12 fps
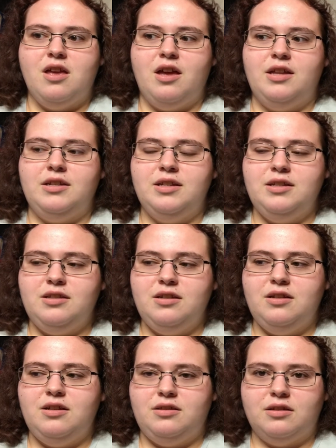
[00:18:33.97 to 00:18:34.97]

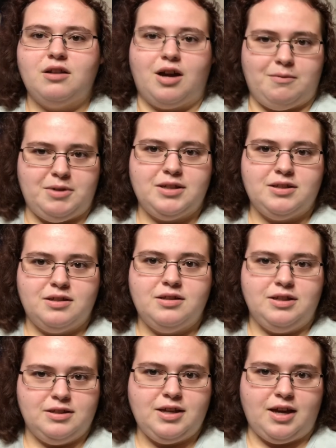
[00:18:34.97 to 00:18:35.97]
Anissa in the comics
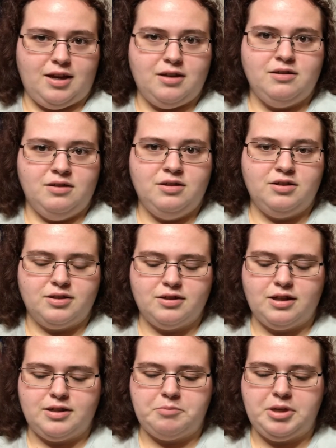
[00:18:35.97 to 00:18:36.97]
is gay. She's a
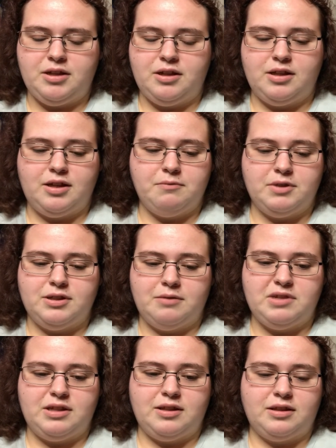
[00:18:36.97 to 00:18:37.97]
lesbian, and that was
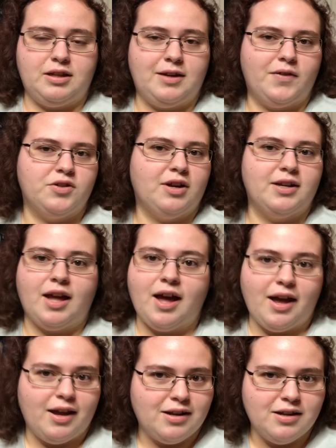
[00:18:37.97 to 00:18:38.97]
something that they never tried to
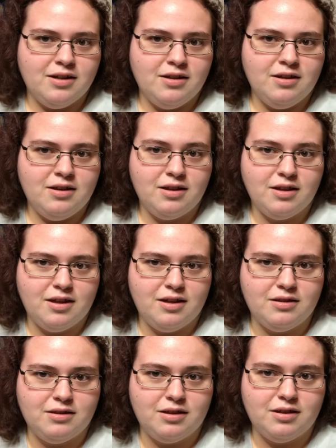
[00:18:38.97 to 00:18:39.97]
hide
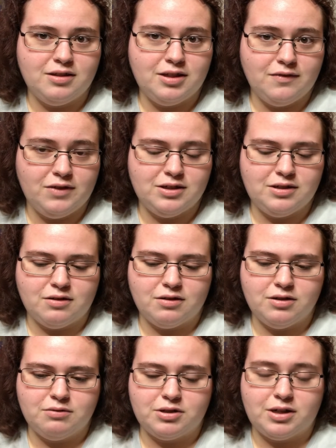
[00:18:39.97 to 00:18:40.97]
in the TV
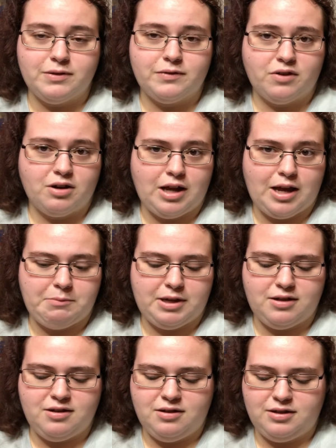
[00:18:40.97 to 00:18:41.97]
series, which I was very
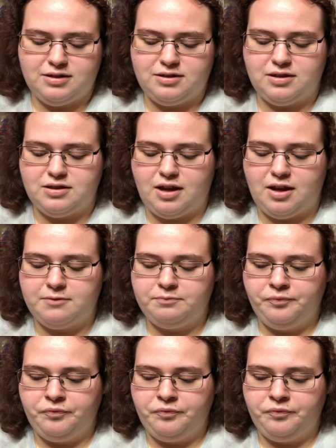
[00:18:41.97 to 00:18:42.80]
happy to see that.